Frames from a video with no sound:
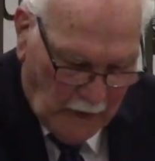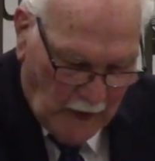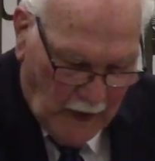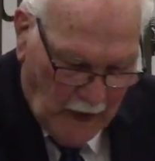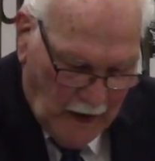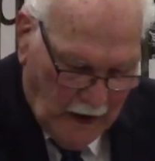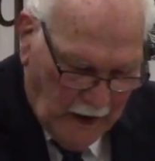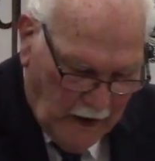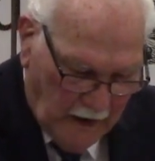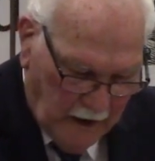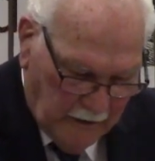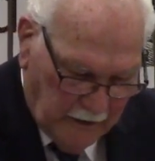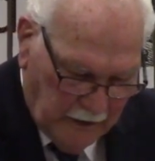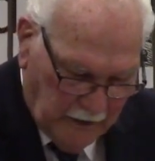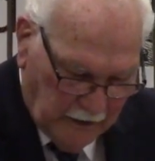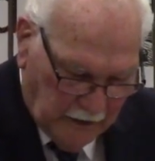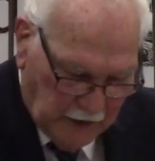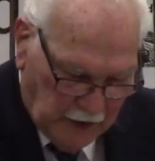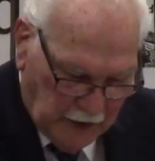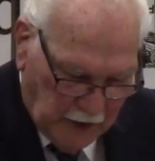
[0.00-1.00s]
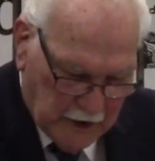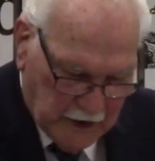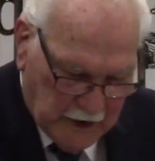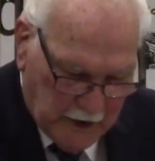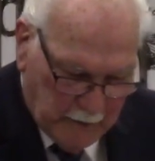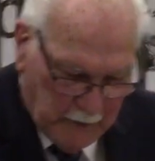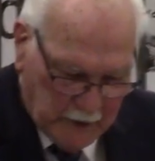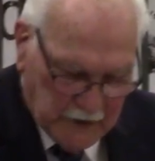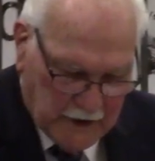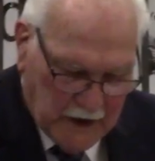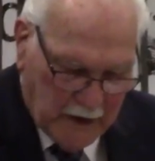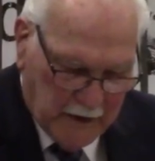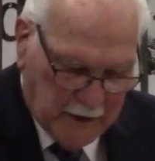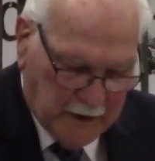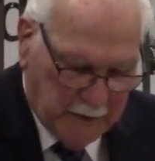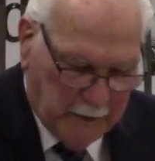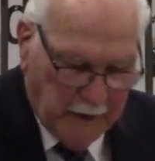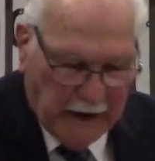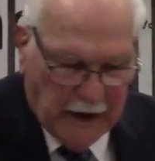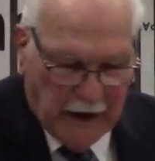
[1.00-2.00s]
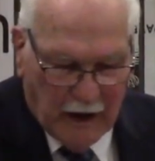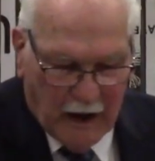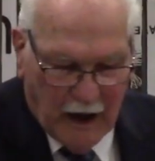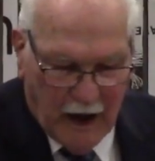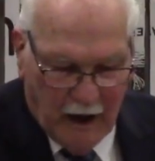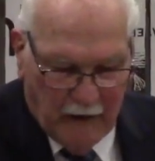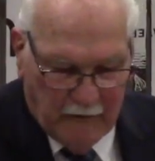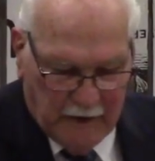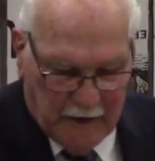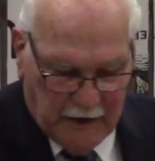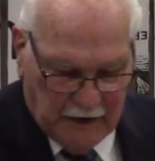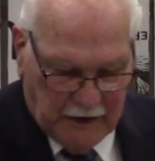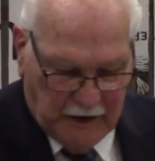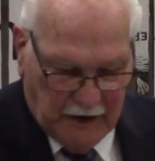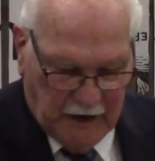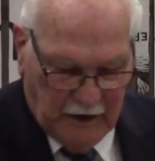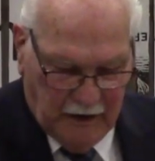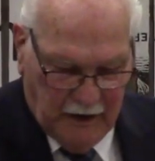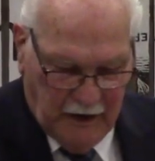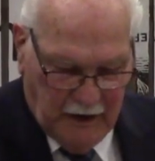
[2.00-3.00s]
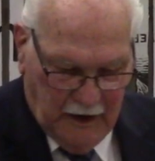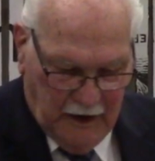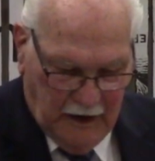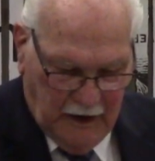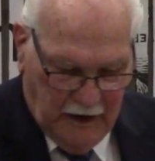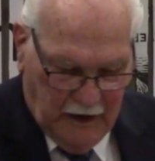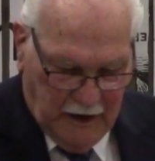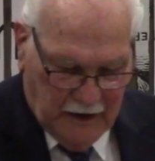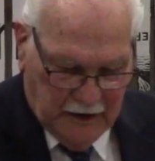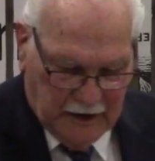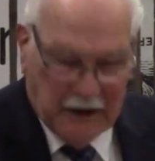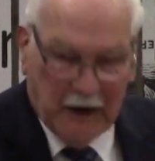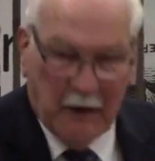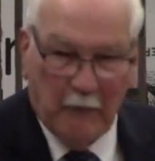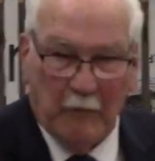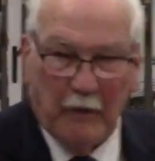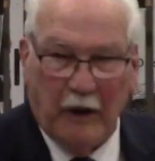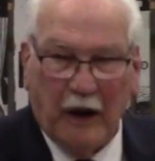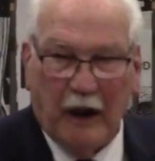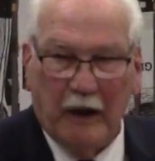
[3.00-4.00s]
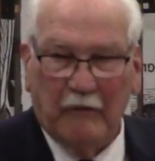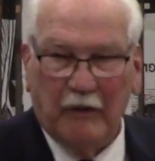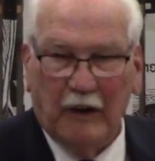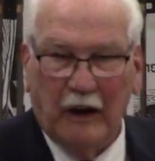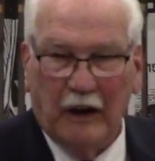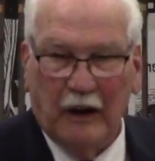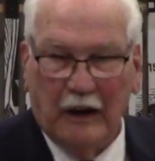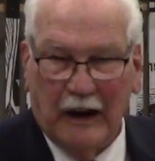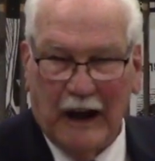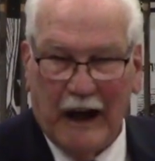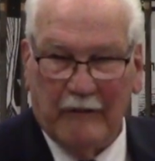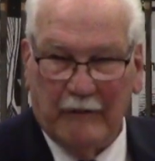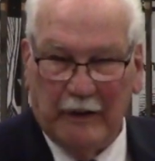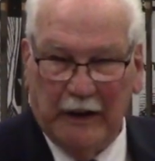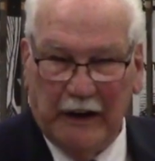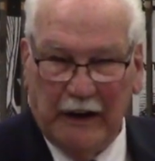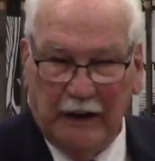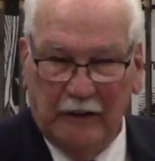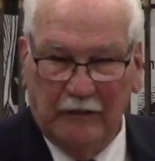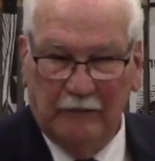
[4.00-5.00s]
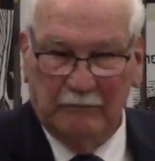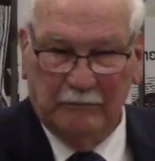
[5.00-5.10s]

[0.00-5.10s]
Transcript: Uh, those two symbols I'm speaking of is the symbol of leaven